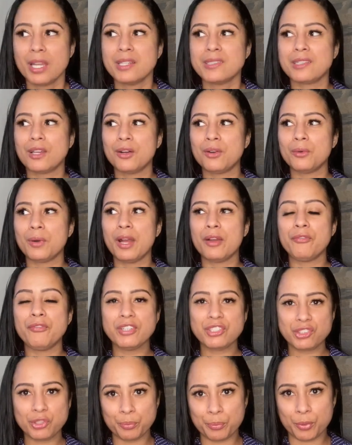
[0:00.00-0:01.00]
So a
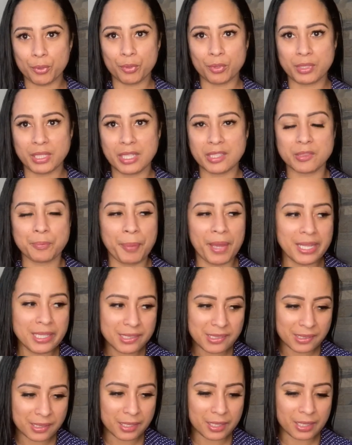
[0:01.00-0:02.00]
vision board is
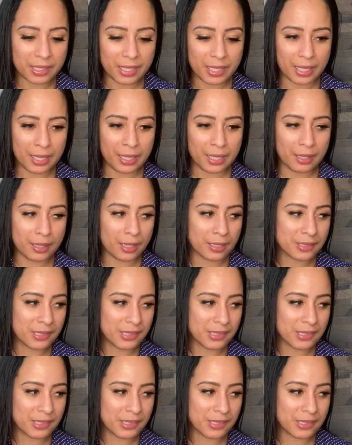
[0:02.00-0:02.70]
basically,